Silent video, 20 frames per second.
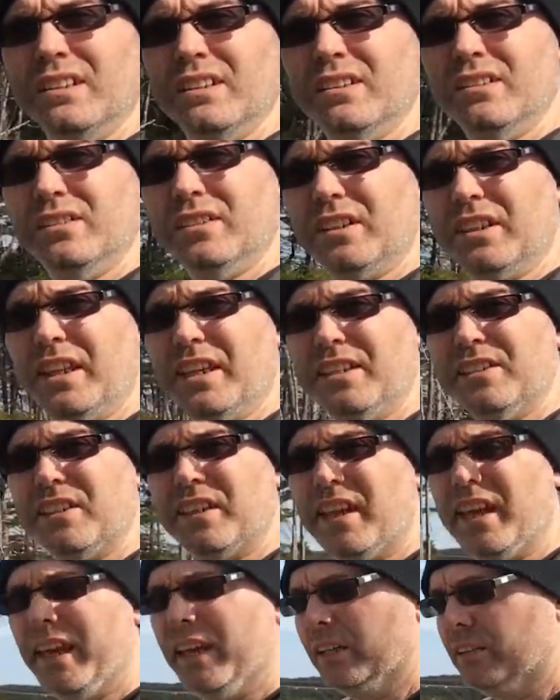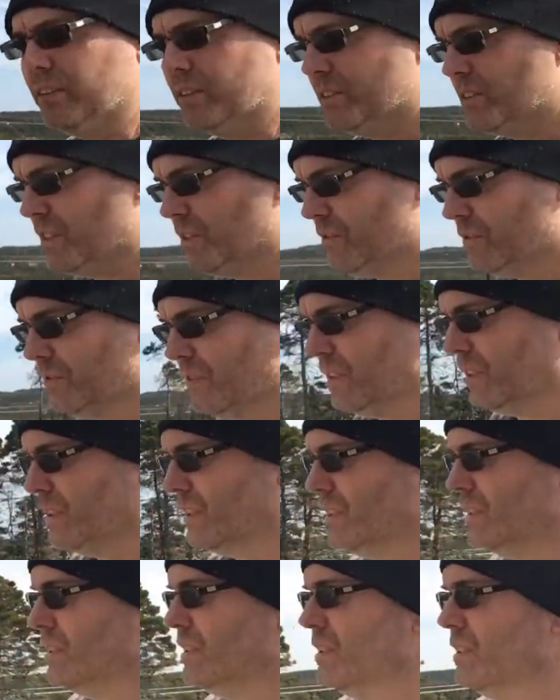And the glazing angle and stuff's
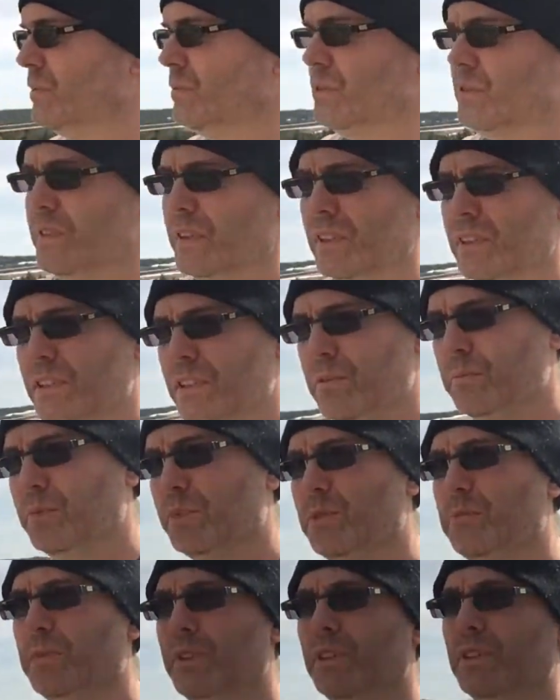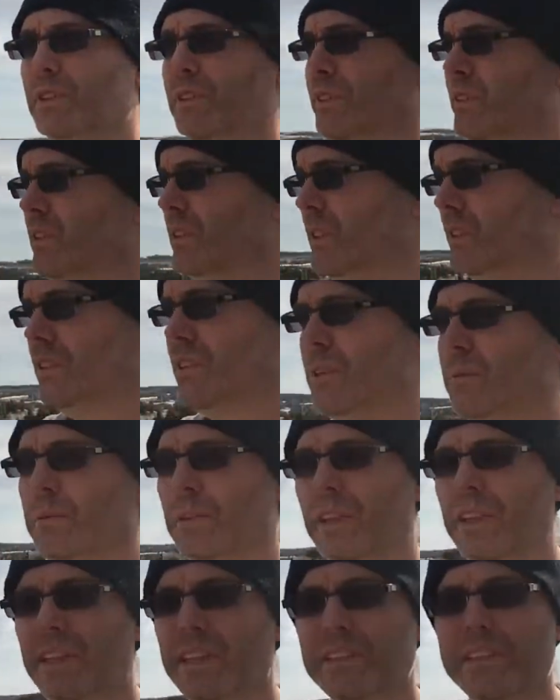fairly, it was fairly simple to build. I set up a
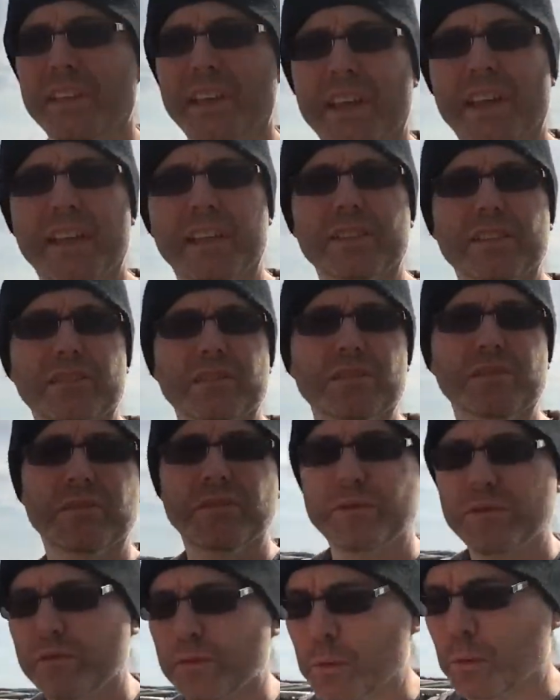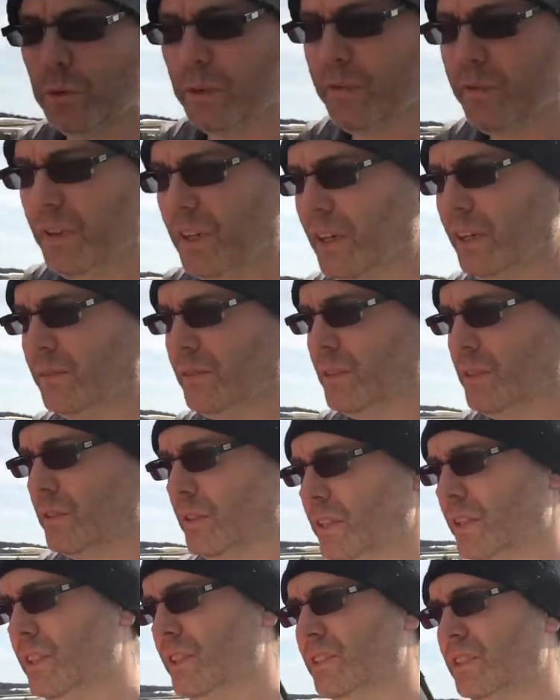glazing angle of 45
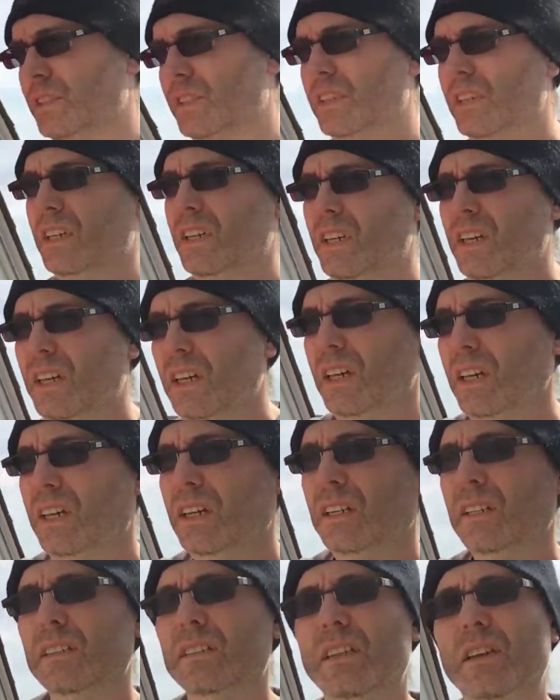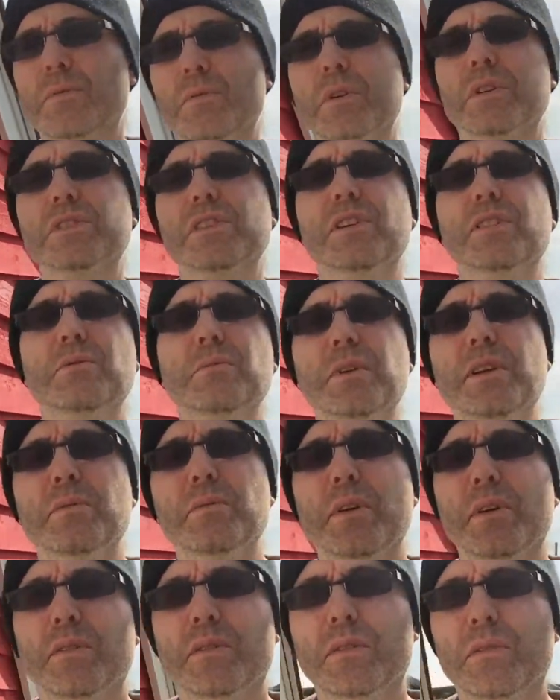degrees. That works out to be
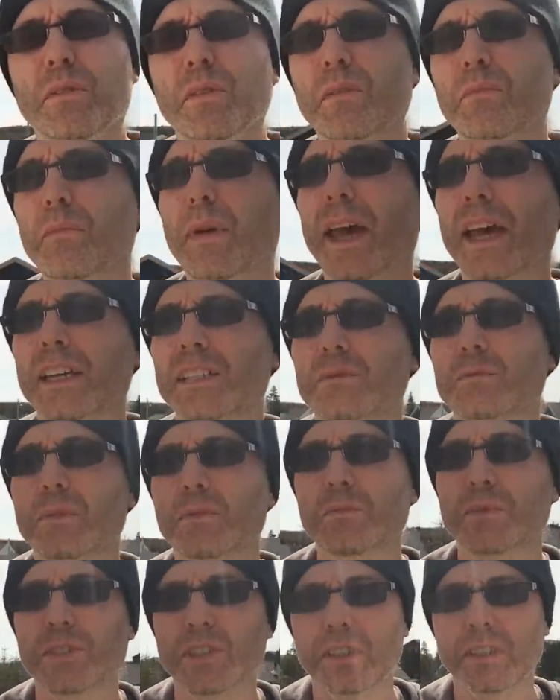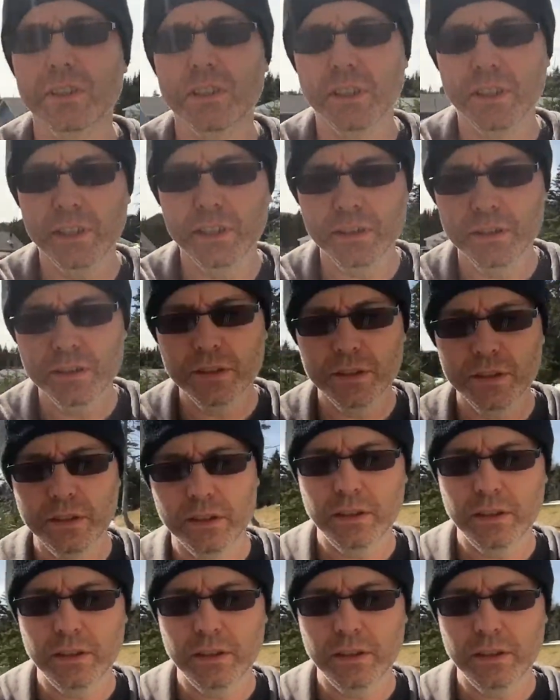about maximum sunlight.